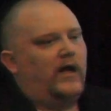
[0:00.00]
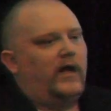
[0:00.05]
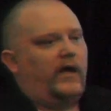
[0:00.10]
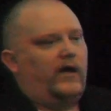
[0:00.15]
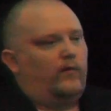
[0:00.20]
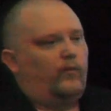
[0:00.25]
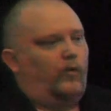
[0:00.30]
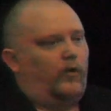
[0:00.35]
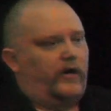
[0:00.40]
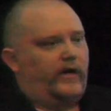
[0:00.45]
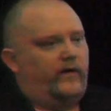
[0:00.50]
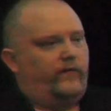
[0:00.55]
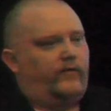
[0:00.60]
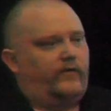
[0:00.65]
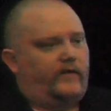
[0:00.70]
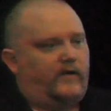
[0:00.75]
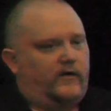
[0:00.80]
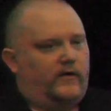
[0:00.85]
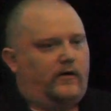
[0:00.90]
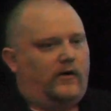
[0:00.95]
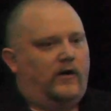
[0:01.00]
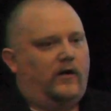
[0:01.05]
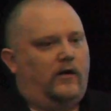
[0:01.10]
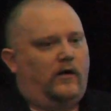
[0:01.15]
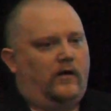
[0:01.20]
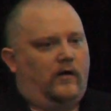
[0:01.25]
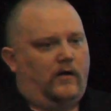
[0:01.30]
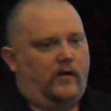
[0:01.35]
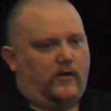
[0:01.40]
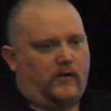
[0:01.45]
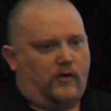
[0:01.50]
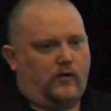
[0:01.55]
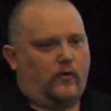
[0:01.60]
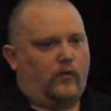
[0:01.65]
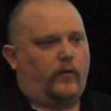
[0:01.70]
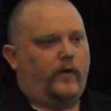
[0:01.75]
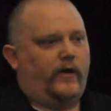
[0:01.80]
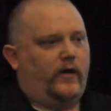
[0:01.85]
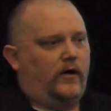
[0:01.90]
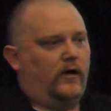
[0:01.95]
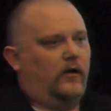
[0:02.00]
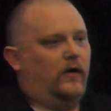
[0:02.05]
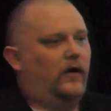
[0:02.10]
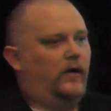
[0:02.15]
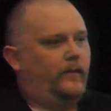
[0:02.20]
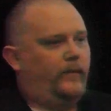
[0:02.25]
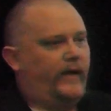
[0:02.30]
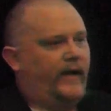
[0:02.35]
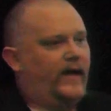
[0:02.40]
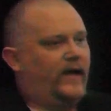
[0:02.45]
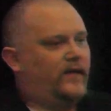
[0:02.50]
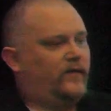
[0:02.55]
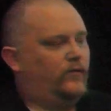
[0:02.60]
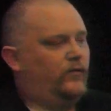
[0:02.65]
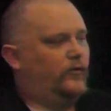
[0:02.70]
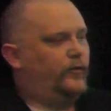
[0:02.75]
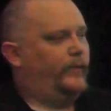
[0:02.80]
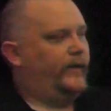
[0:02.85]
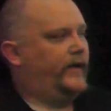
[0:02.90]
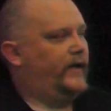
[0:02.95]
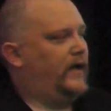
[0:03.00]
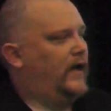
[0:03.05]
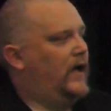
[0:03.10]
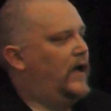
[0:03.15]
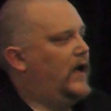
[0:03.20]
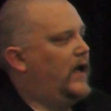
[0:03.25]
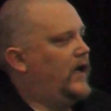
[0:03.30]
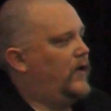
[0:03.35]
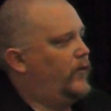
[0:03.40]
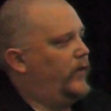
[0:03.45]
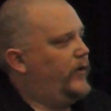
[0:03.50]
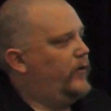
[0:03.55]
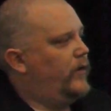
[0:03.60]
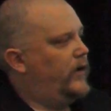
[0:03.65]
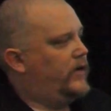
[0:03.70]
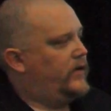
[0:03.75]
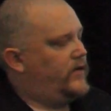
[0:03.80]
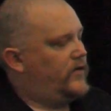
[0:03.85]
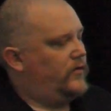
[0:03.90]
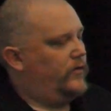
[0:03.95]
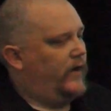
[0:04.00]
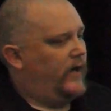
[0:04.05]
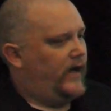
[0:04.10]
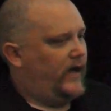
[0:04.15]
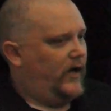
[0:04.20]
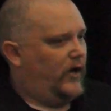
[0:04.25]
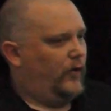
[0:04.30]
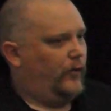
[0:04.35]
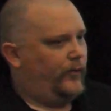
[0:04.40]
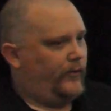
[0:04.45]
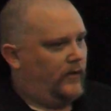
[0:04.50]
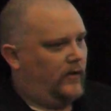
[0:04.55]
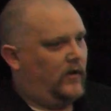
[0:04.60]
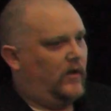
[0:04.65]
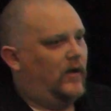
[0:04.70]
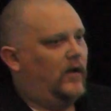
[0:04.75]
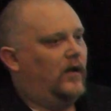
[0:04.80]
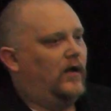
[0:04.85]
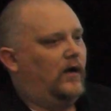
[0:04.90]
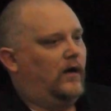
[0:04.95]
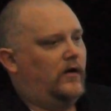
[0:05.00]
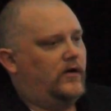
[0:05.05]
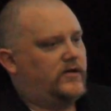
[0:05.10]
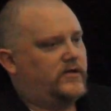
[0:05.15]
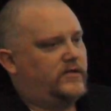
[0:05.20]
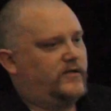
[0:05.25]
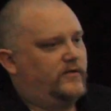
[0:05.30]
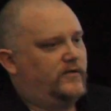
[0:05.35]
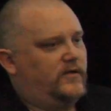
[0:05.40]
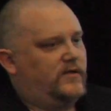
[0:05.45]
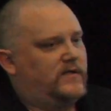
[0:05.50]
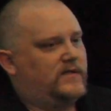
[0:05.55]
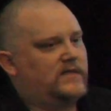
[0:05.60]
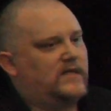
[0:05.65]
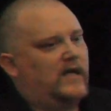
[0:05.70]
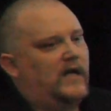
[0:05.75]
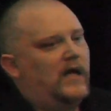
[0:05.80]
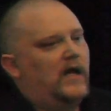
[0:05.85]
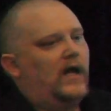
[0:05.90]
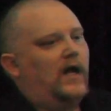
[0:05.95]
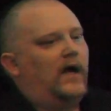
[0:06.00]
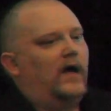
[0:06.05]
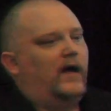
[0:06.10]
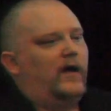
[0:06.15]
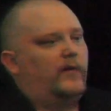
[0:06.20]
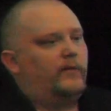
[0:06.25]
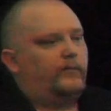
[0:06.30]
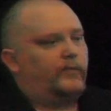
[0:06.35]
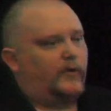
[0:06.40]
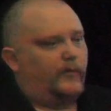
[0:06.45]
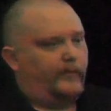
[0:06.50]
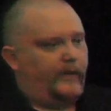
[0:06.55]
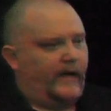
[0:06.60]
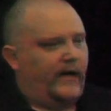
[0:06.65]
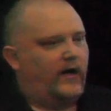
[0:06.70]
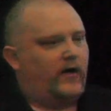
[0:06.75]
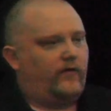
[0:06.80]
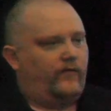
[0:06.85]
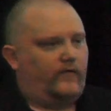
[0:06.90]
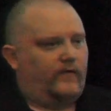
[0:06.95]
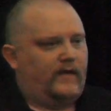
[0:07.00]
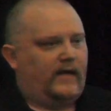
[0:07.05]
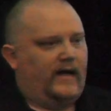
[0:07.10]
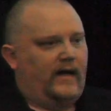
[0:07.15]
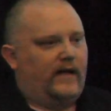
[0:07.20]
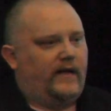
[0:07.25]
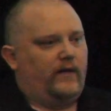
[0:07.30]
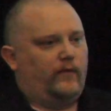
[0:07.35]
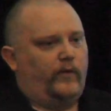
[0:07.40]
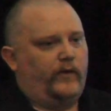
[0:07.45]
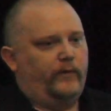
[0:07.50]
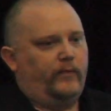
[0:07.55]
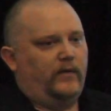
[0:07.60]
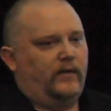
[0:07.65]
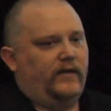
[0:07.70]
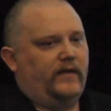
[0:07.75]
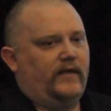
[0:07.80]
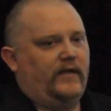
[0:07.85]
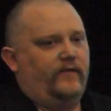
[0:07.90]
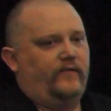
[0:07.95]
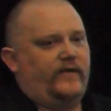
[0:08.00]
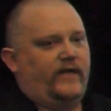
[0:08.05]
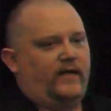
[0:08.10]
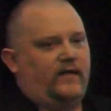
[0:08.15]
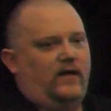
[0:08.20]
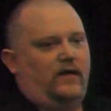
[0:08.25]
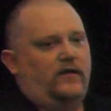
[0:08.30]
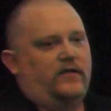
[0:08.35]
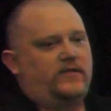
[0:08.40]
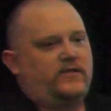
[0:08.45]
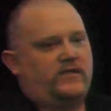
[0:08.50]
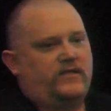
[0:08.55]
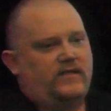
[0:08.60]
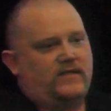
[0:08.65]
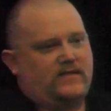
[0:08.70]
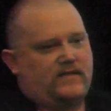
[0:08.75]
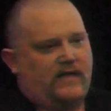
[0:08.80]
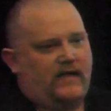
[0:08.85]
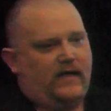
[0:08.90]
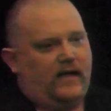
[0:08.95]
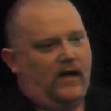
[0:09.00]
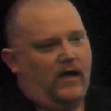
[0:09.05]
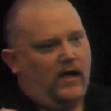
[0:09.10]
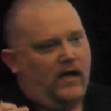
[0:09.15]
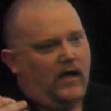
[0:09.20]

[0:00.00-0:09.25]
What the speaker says: and whatever their career path will be. And we want to help our students prepare for that. And we believe technology is a